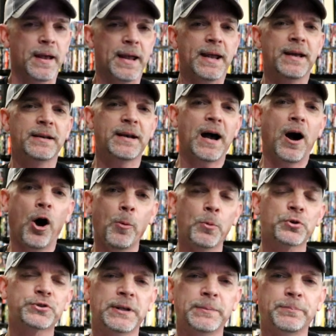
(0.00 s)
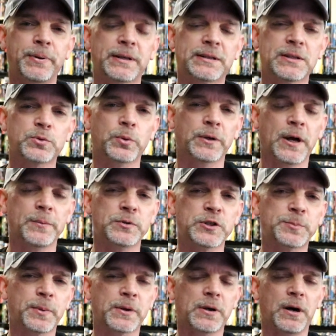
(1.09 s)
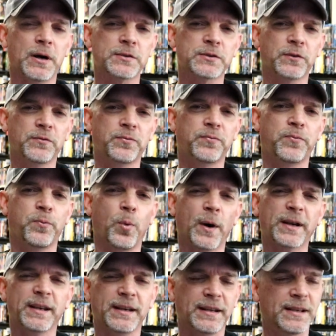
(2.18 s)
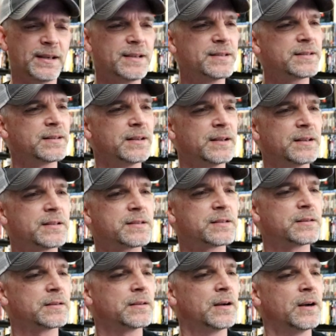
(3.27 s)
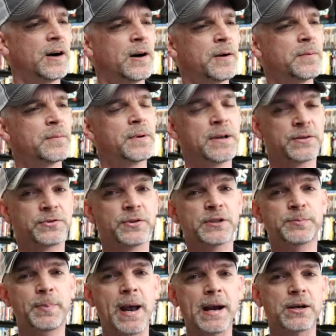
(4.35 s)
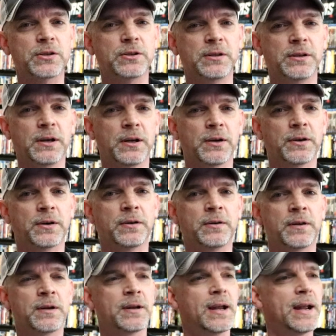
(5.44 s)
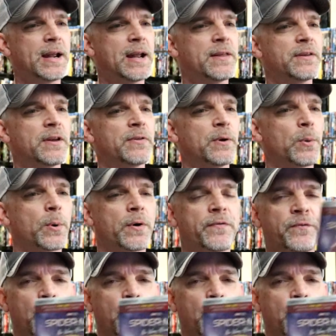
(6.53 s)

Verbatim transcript: and I almost didn't pick this one up just because of what it is. It's, um, it's this packaging here. And then there were